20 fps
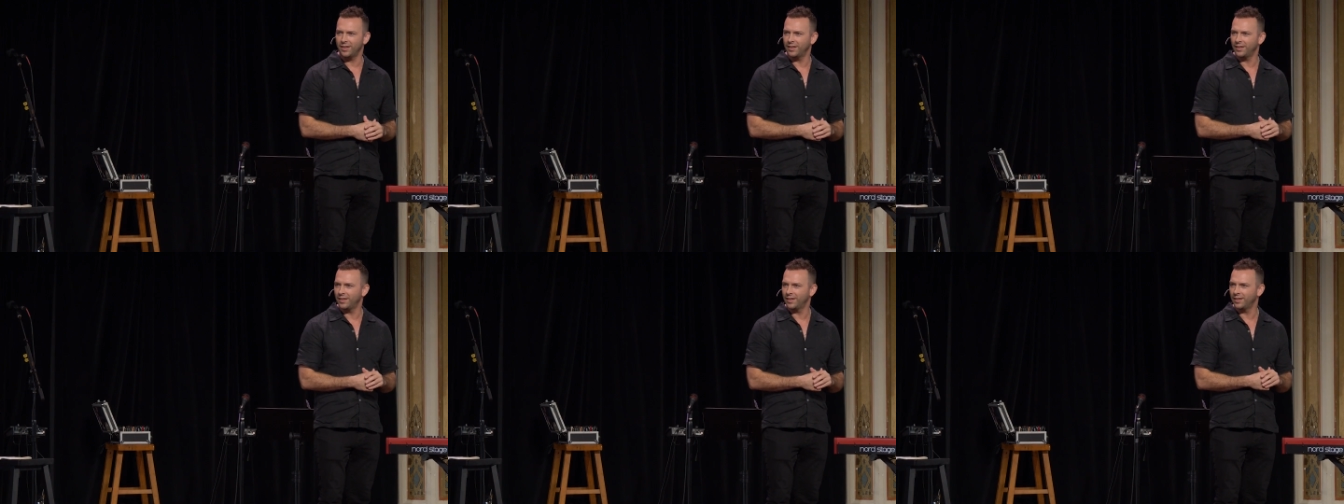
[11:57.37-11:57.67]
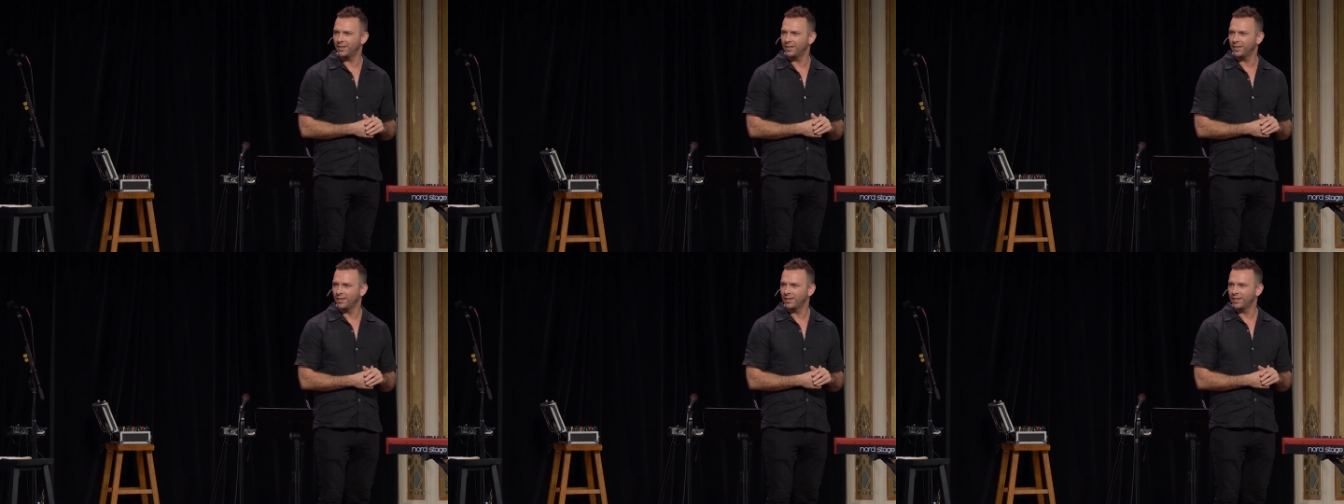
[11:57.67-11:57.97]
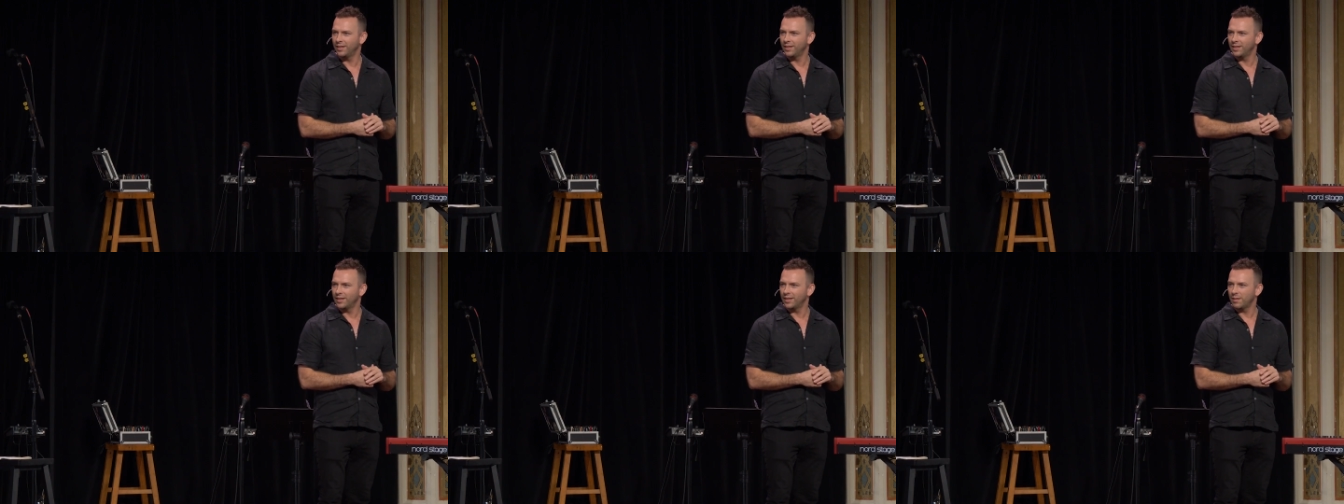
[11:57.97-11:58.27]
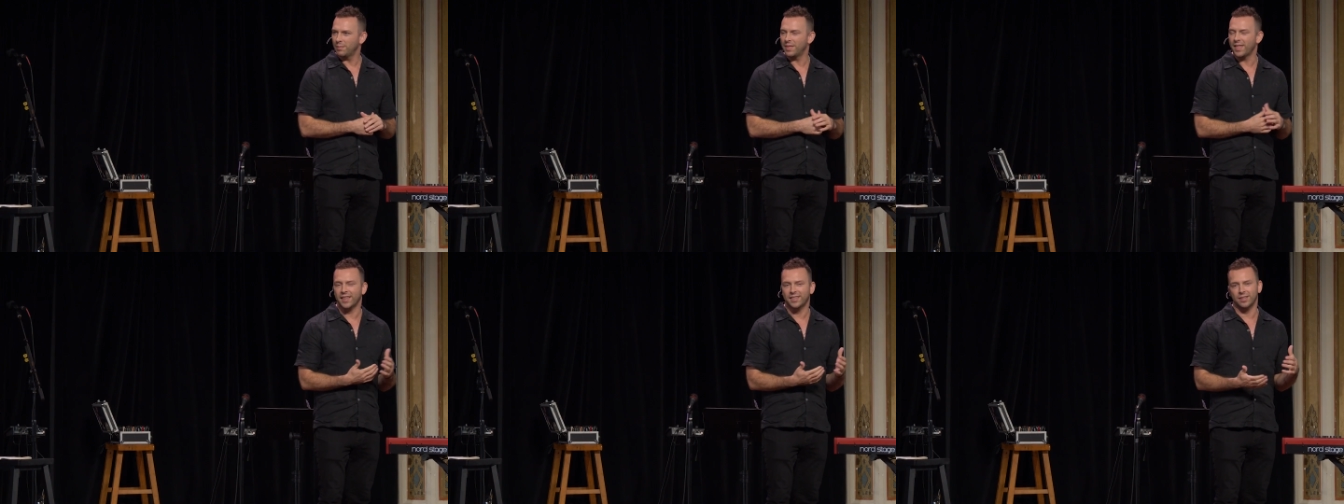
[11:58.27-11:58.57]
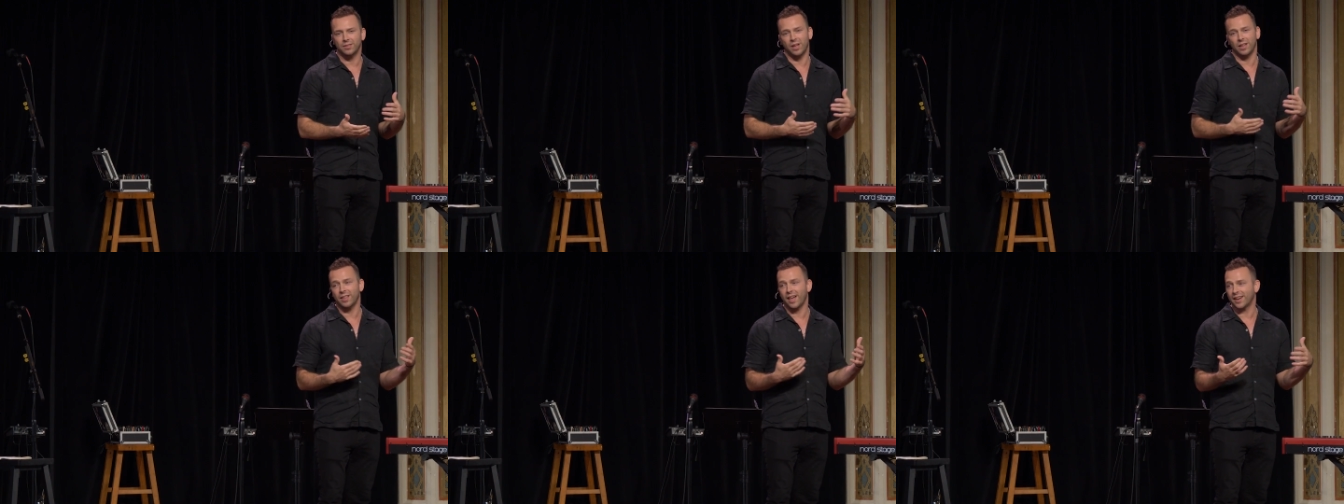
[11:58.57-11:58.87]
I mean,
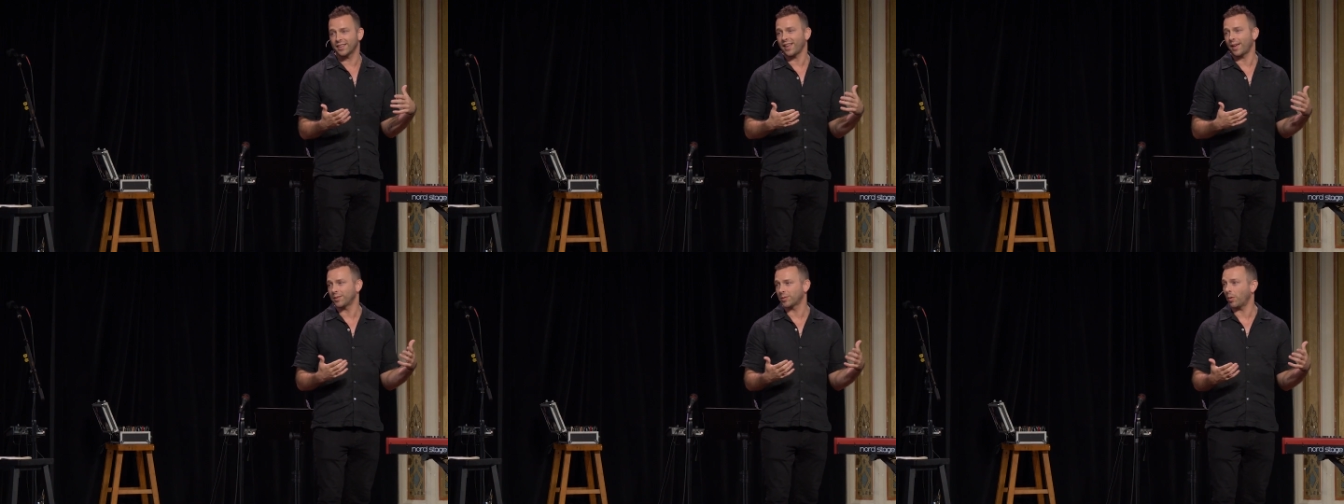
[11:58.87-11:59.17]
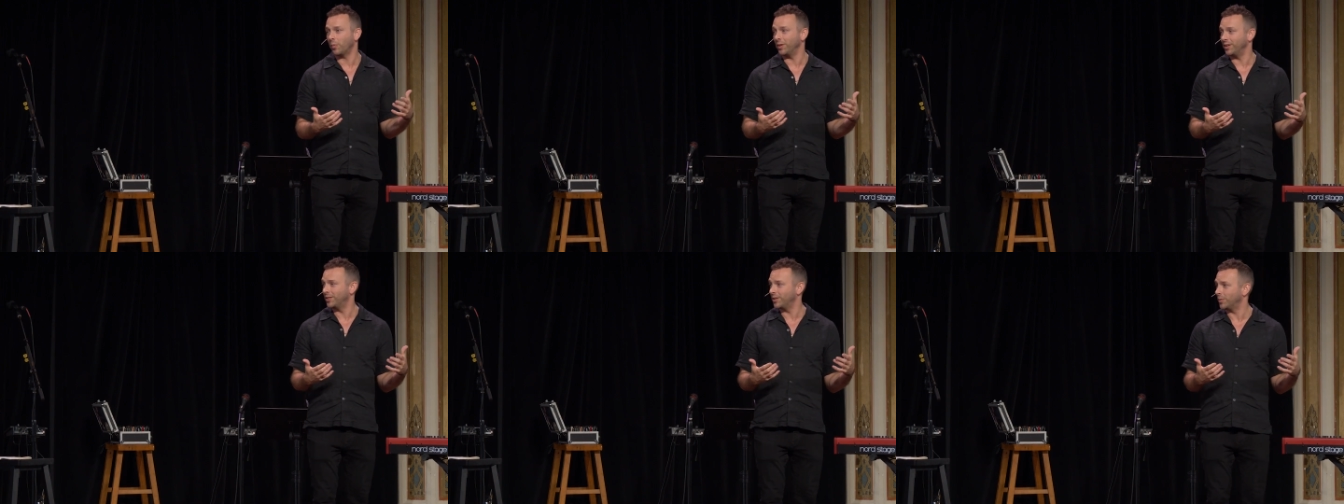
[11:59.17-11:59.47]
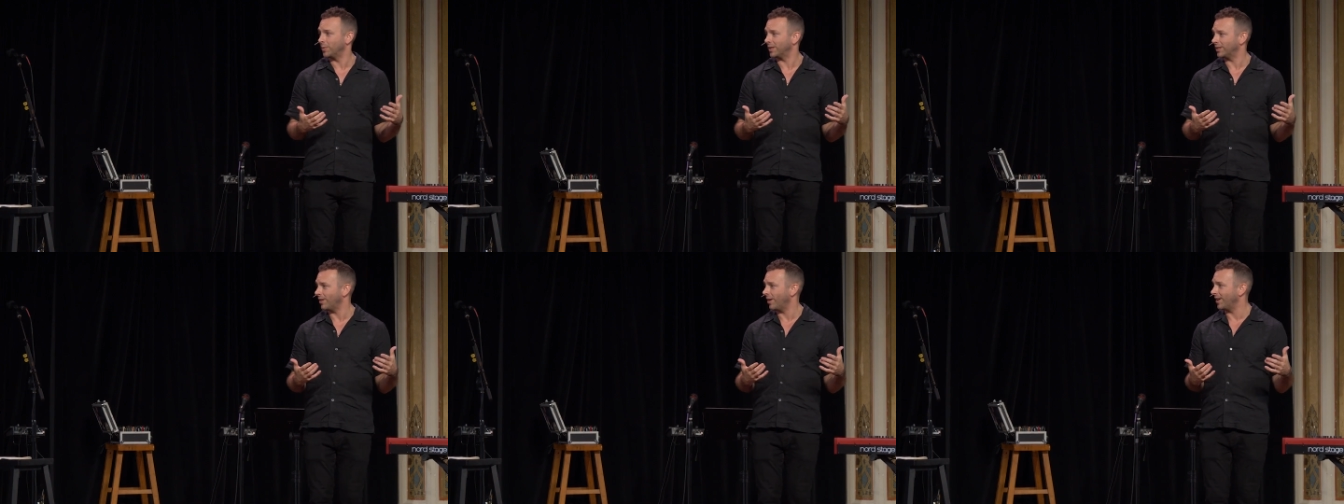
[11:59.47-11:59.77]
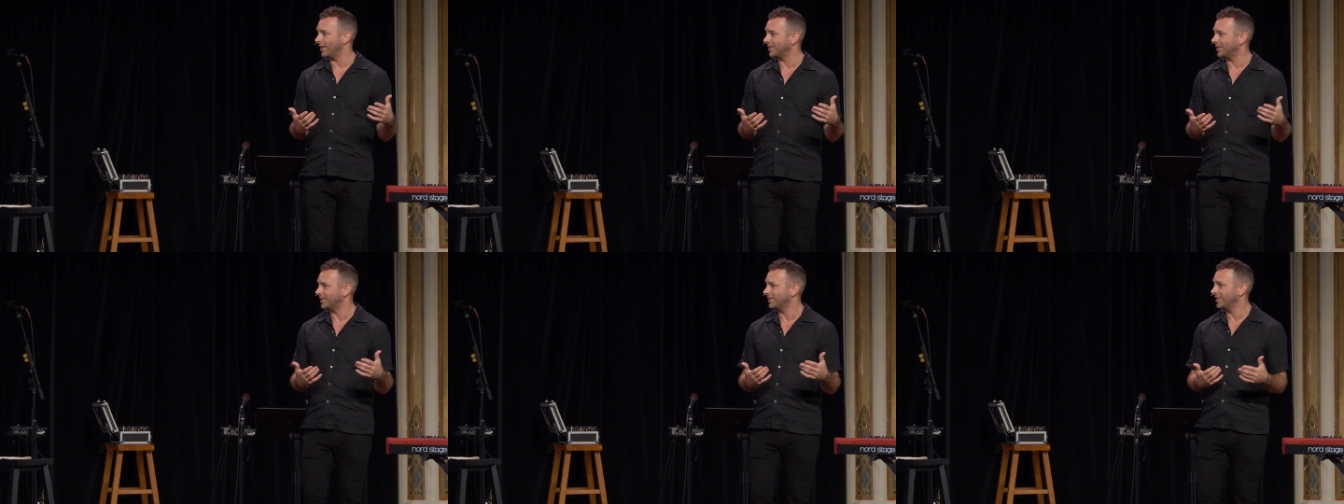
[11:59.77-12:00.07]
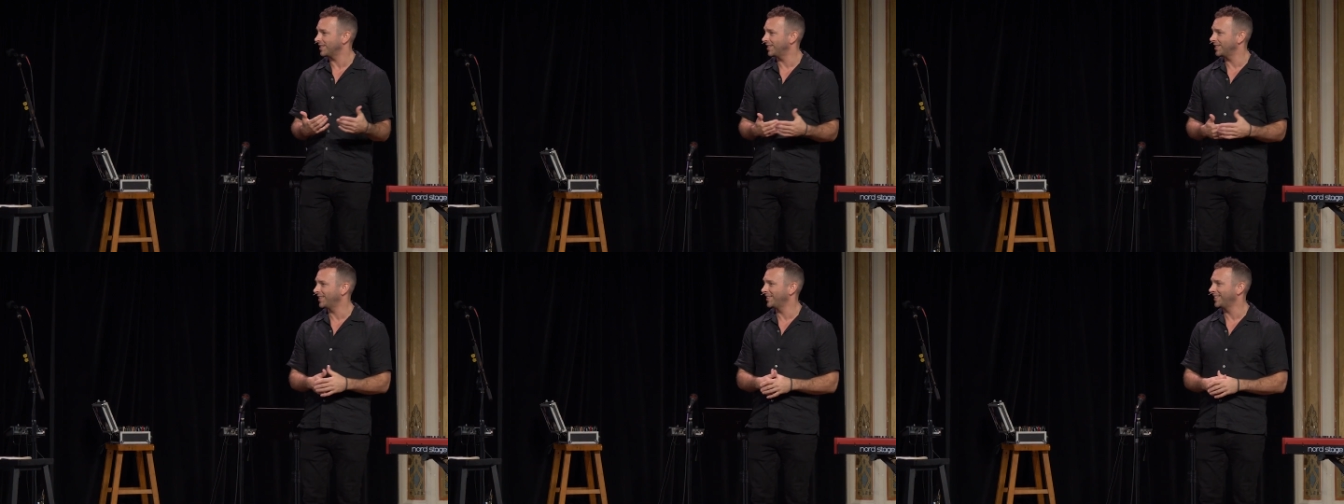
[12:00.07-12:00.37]
that's a lot of times what we do with loss,
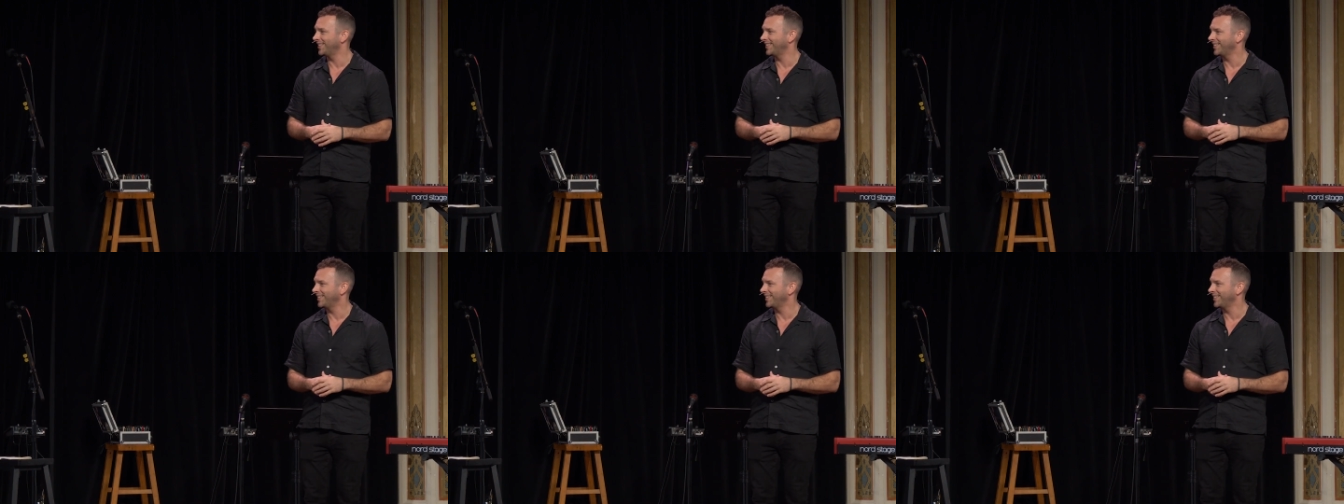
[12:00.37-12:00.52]
isn't it?